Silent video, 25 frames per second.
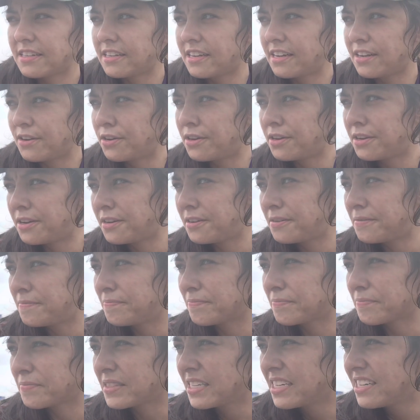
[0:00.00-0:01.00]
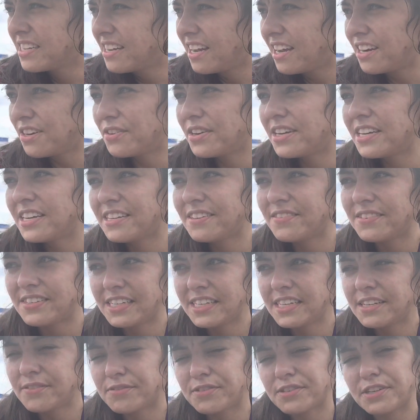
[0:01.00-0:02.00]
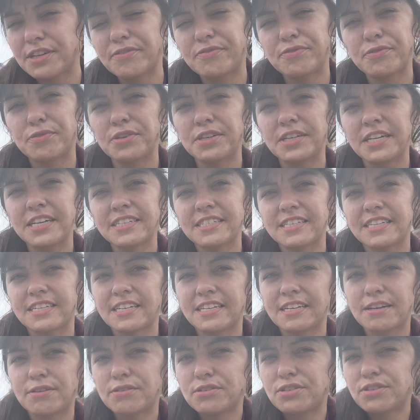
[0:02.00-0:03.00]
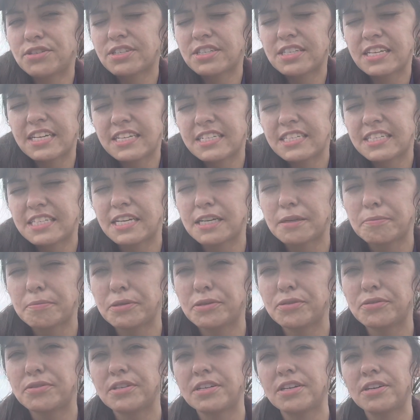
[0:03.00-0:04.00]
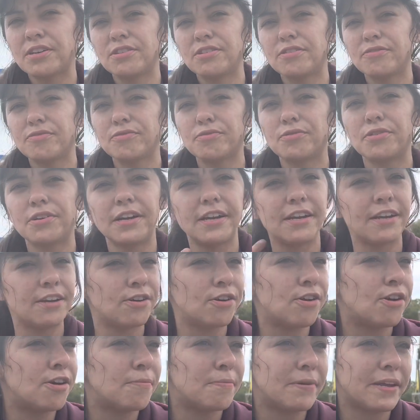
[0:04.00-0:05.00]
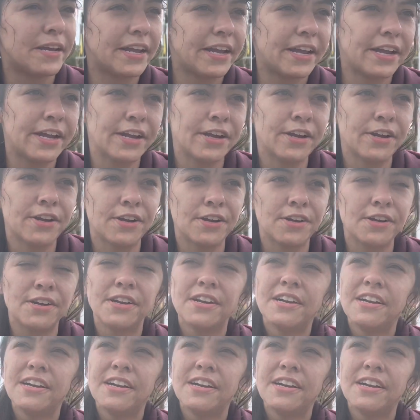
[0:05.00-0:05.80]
I don't know, I didn't even eat for like 4 days, I think. I was just like sick, puking on the floor. I had all in my hair.